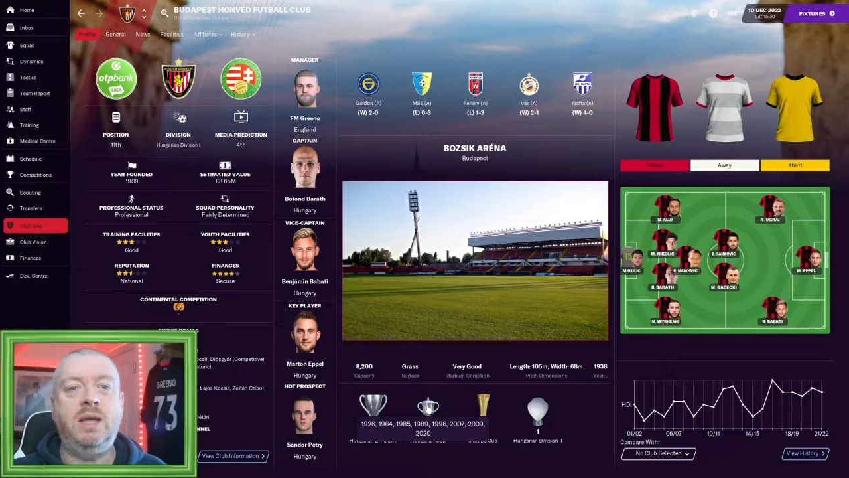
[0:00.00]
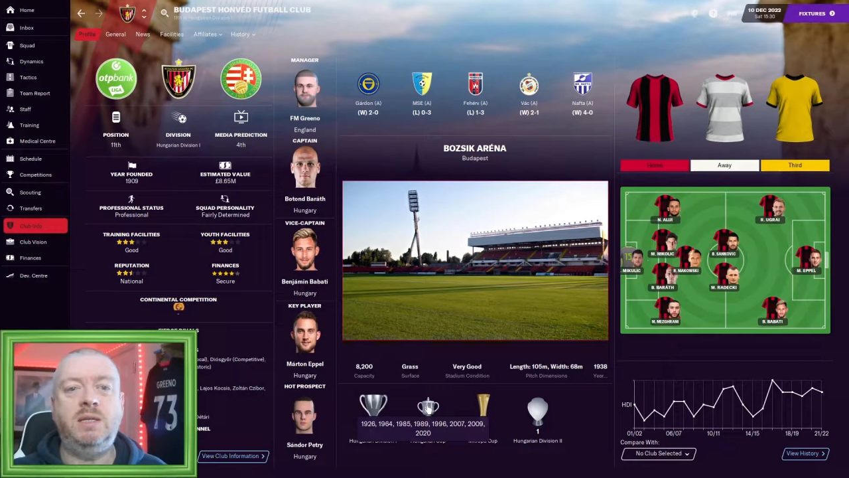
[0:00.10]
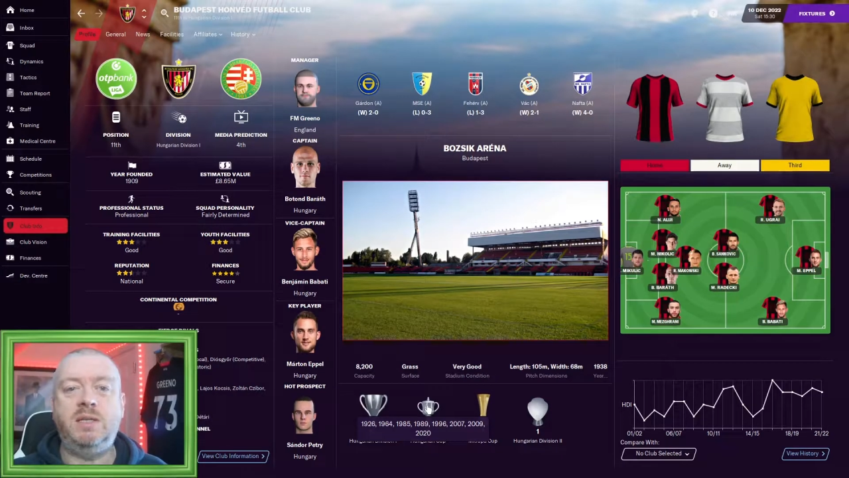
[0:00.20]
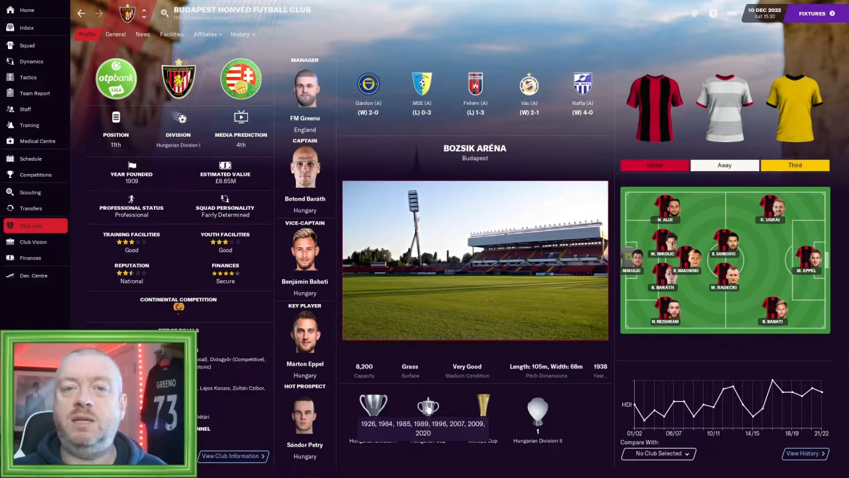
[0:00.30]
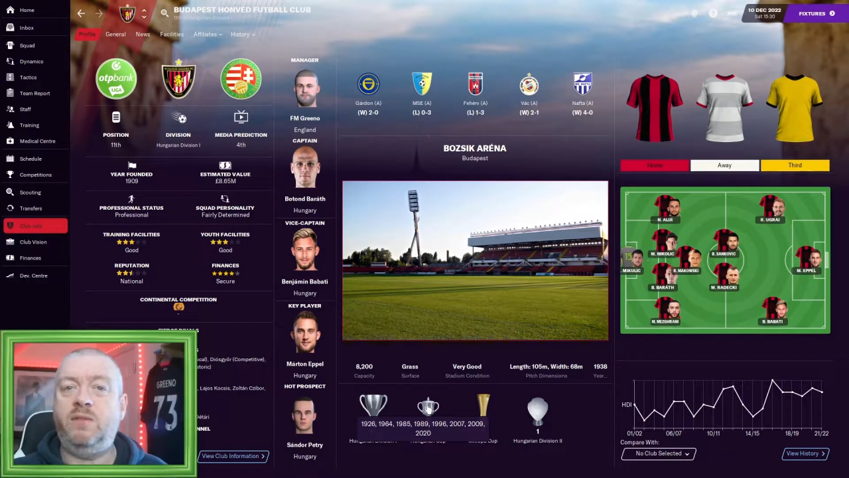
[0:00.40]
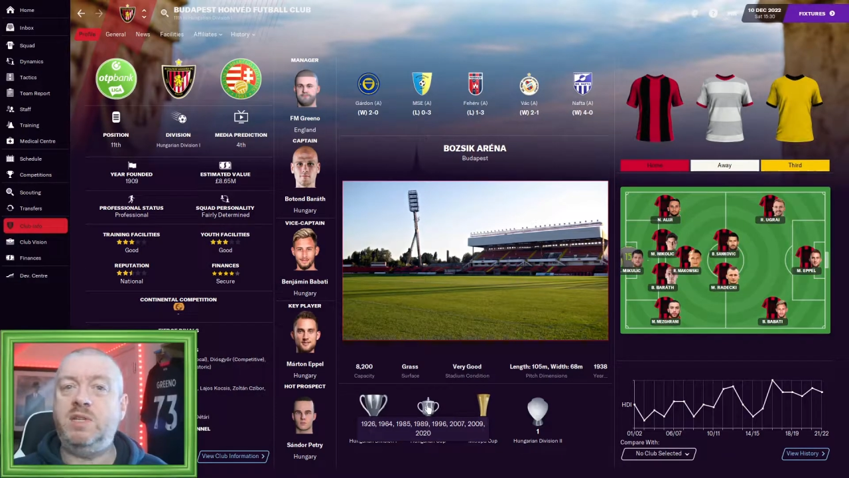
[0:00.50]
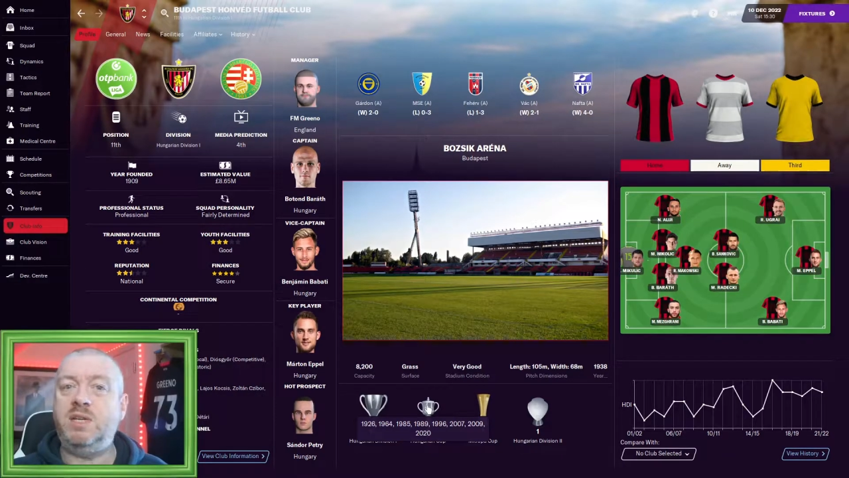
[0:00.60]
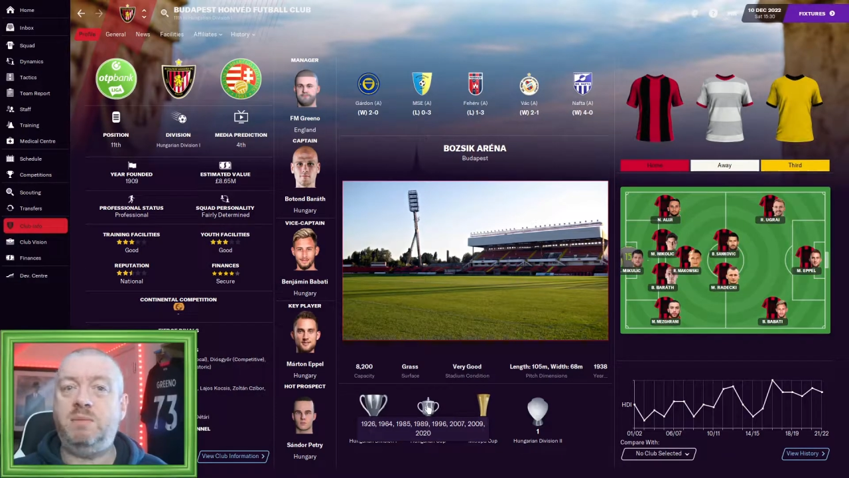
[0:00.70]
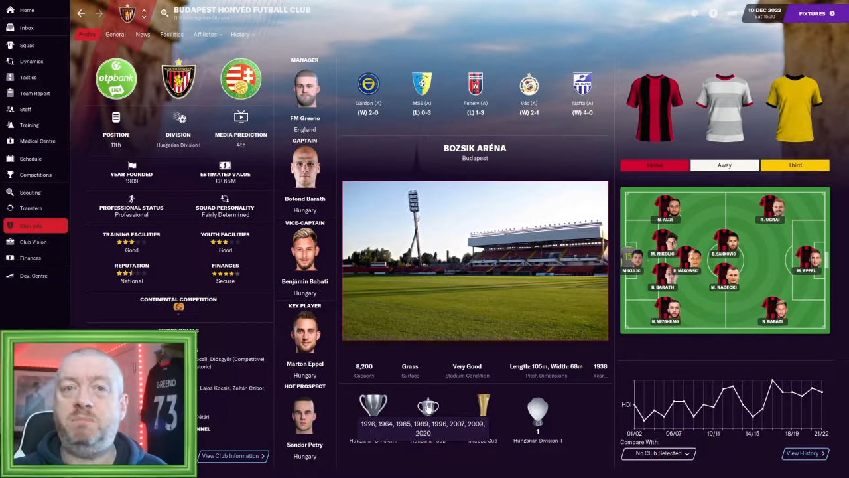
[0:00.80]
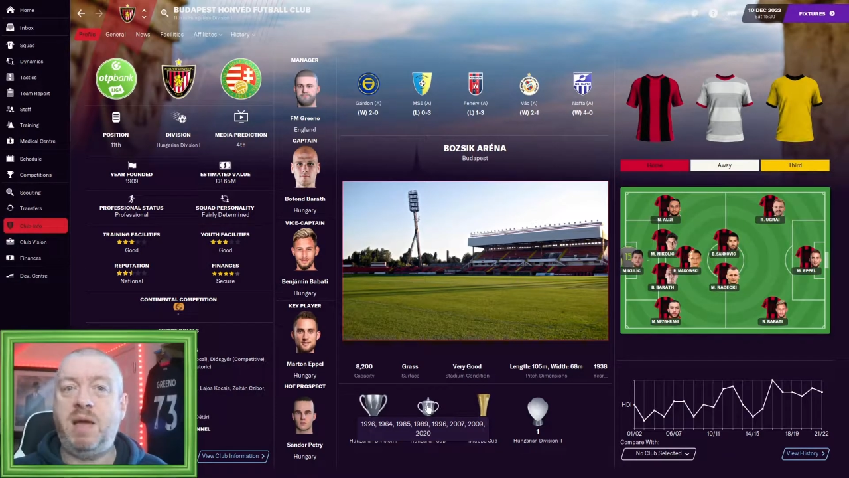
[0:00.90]
So there's obviously
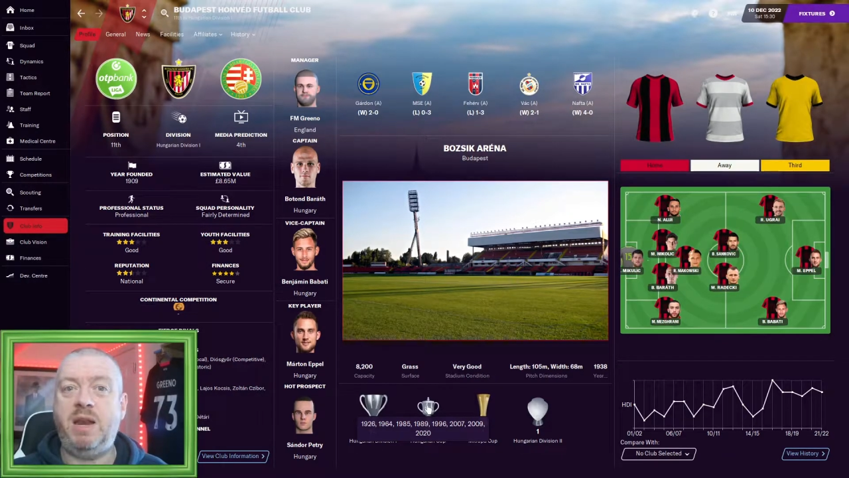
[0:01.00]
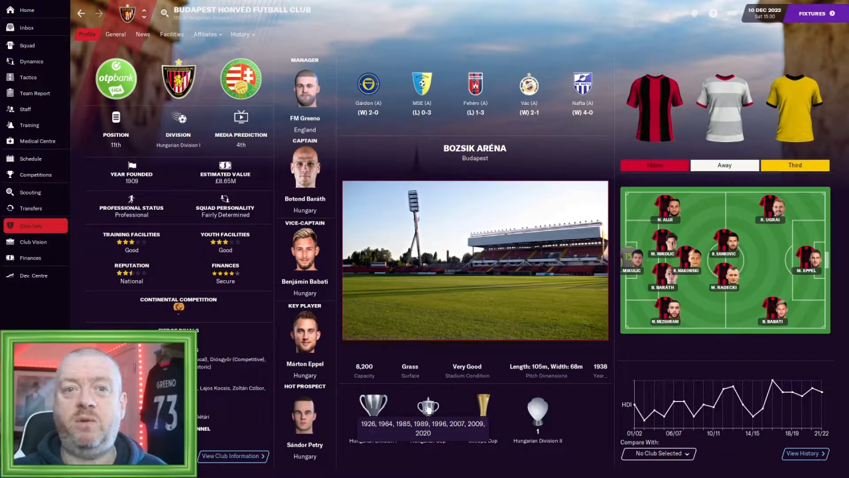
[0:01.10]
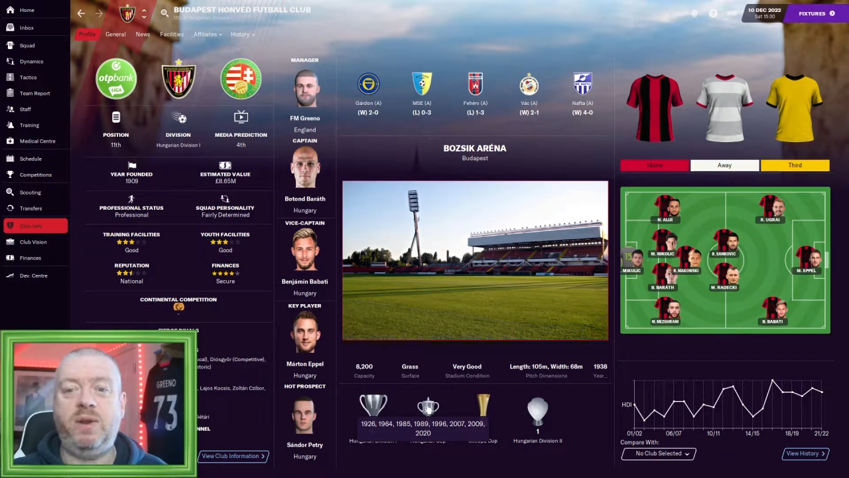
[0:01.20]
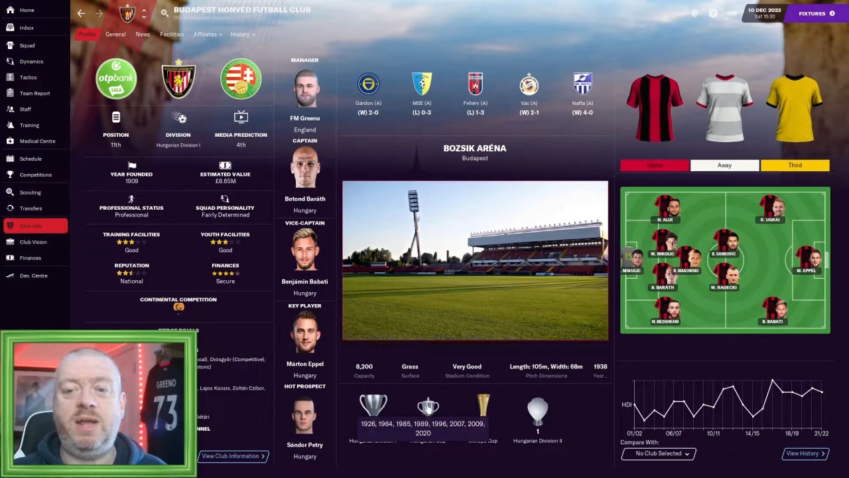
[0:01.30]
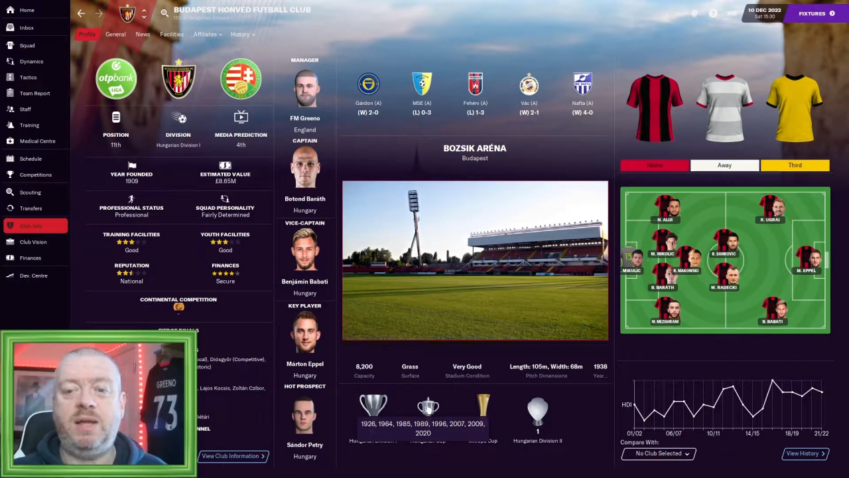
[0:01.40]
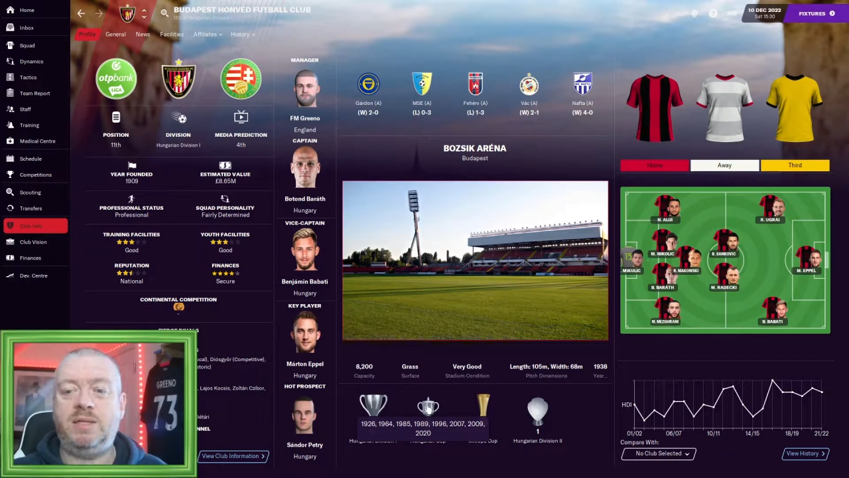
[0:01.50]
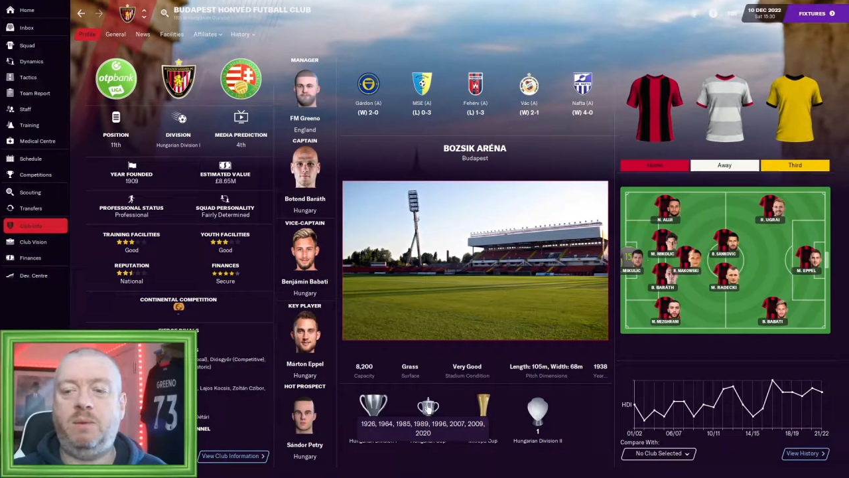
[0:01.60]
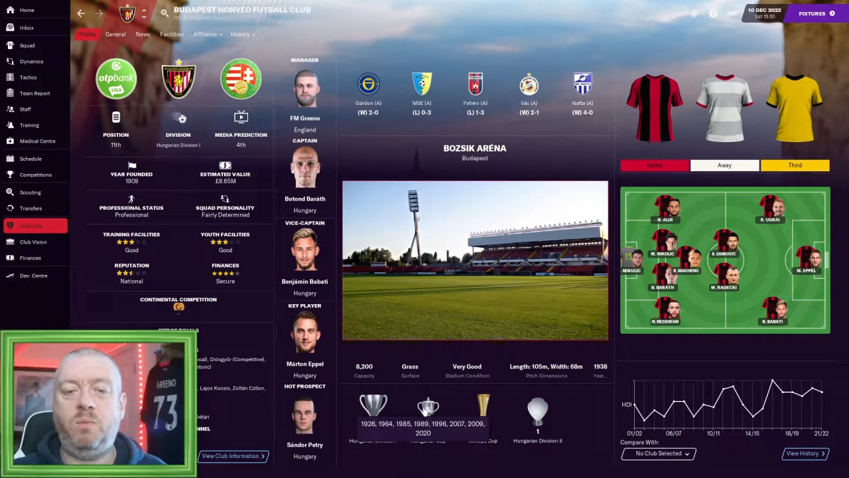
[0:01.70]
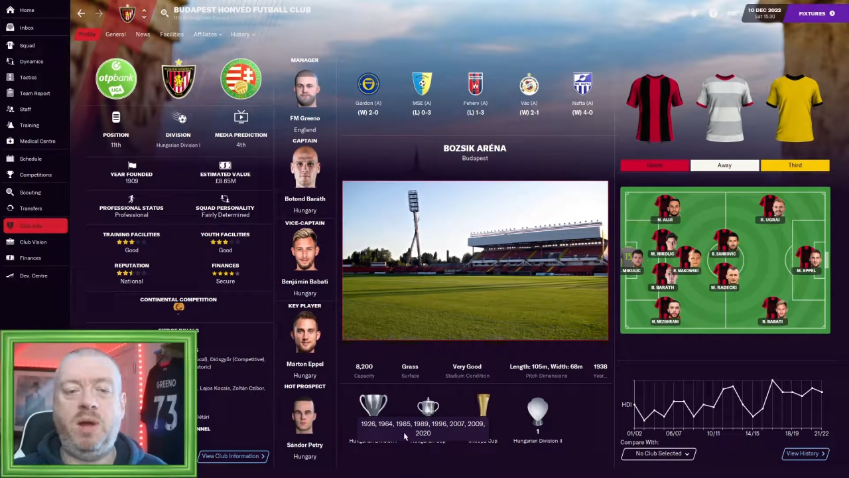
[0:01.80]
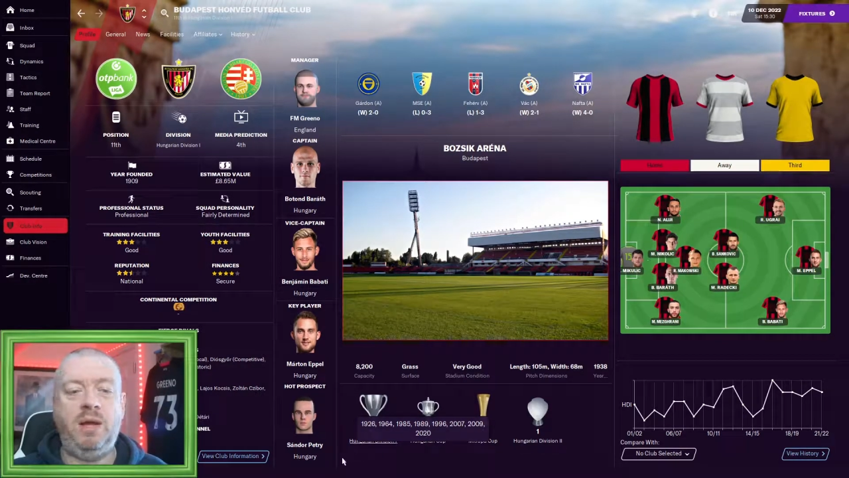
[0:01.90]
some pedigree here
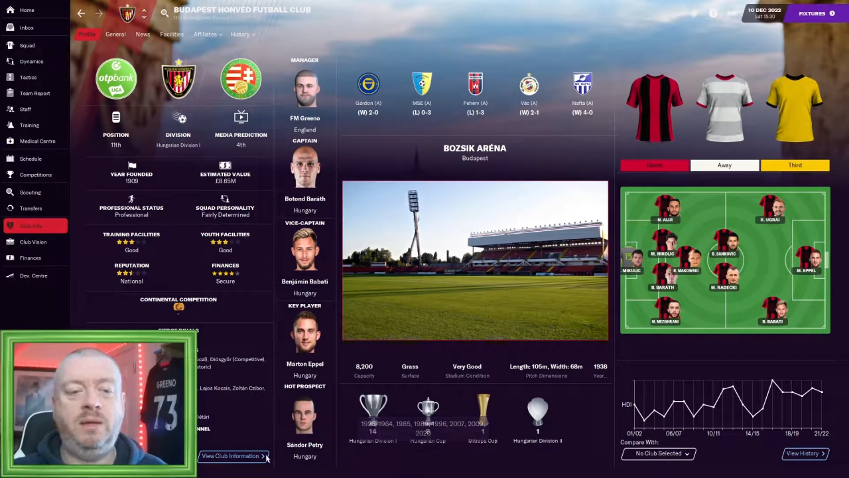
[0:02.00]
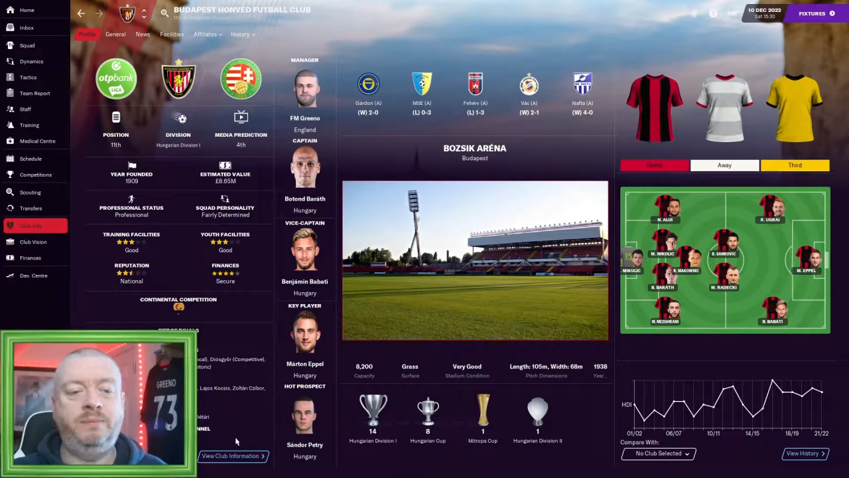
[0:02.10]
somewhere.